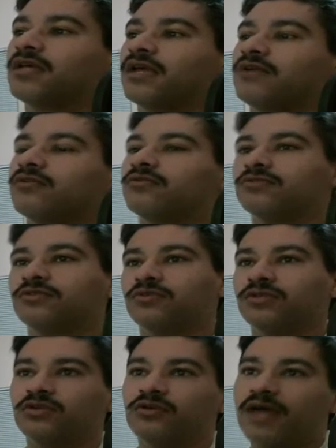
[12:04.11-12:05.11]
It'll do
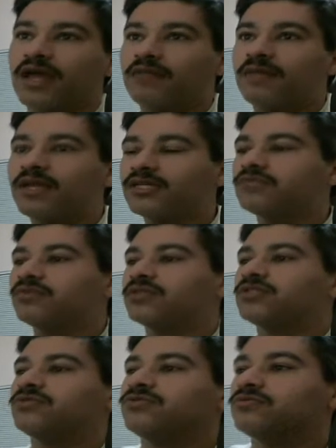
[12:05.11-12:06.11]
a little animation
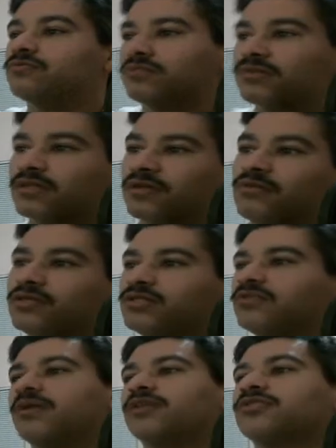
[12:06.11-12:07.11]
once you
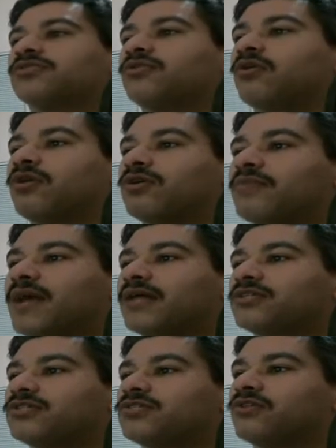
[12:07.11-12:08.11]
make sure all your
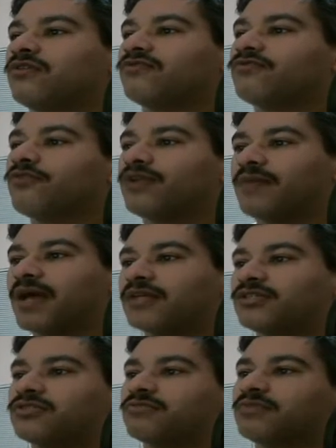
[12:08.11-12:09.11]
matches, all 40
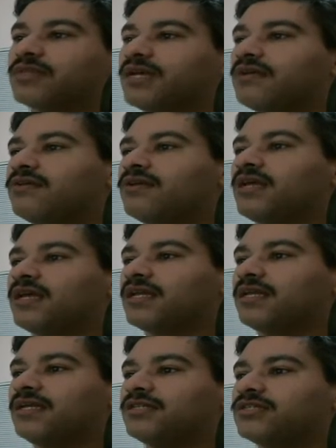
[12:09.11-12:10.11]
matches are played.
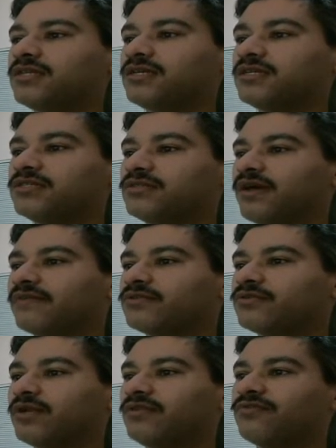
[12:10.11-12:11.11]
In each of these, you have
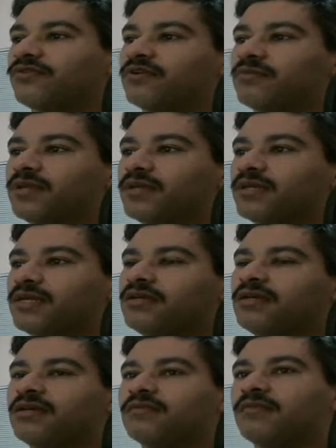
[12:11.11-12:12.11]
20 for the
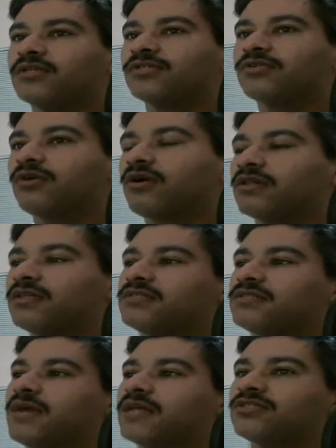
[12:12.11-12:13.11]
ability. Make sure all of
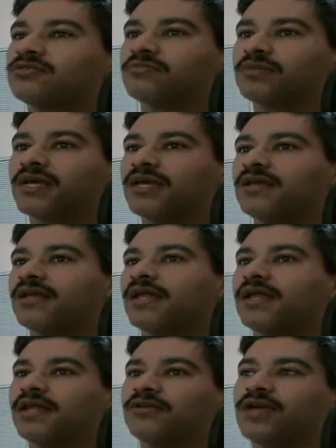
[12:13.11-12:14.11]
these matches are played,
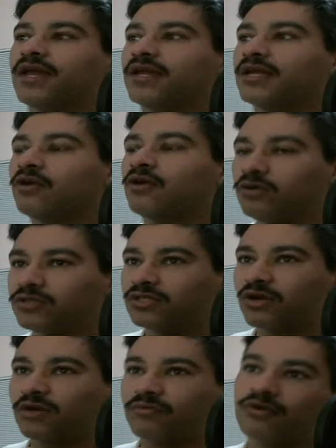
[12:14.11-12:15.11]
and you get a gold
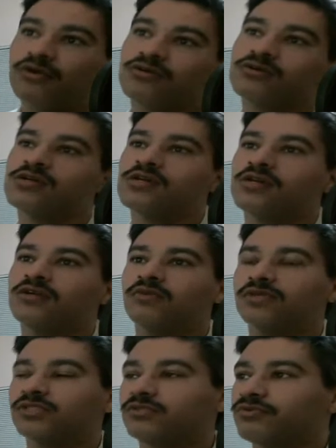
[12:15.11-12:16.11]
star pro
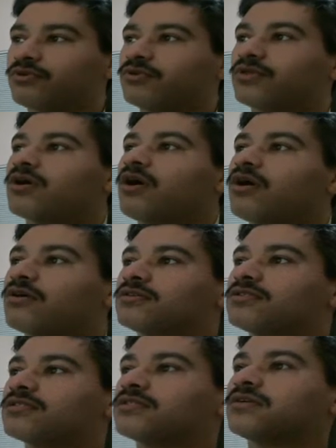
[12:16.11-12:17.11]
once you pro the
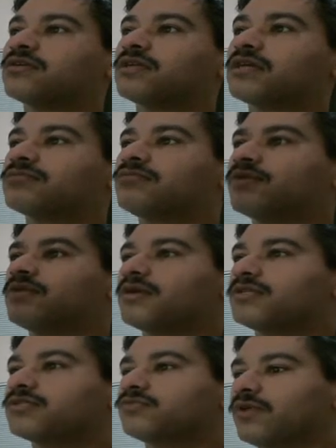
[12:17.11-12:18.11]
cards. So that's pretty
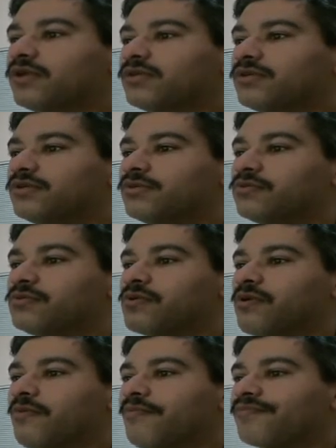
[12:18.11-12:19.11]
much
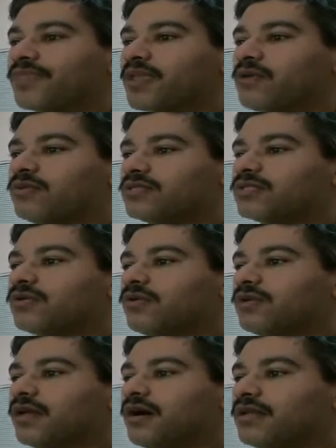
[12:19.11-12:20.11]
what's
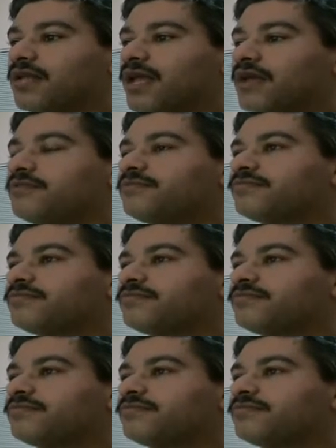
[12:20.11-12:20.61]
going on there.